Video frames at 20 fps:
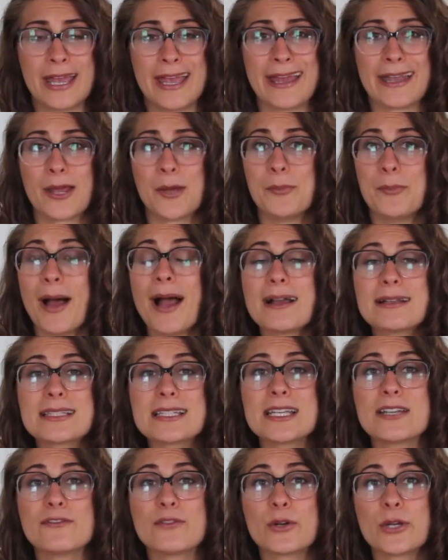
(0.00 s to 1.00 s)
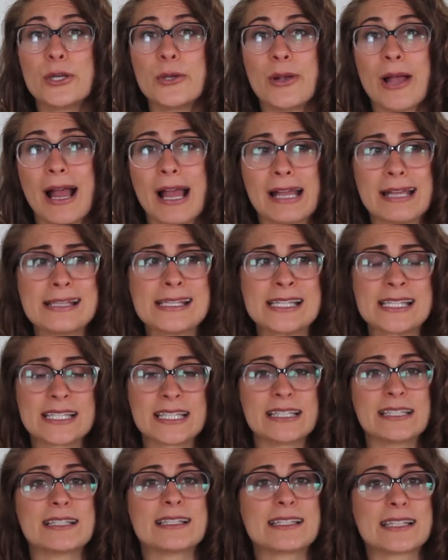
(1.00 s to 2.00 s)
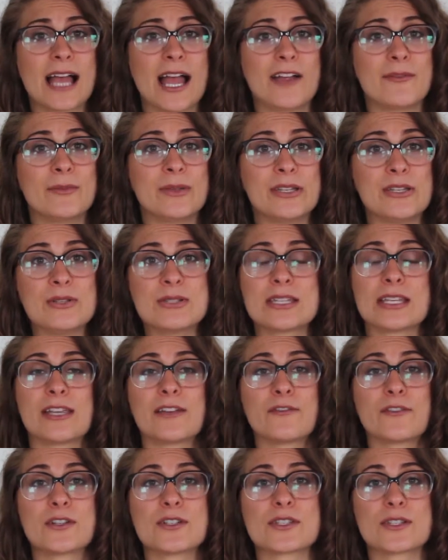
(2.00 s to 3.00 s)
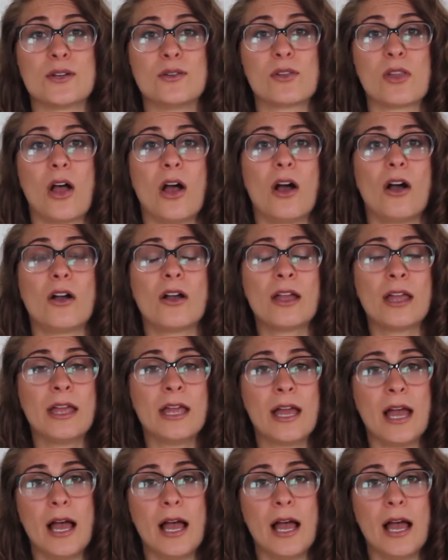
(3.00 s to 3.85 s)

an unboxing for you guys since I've been using it for so long.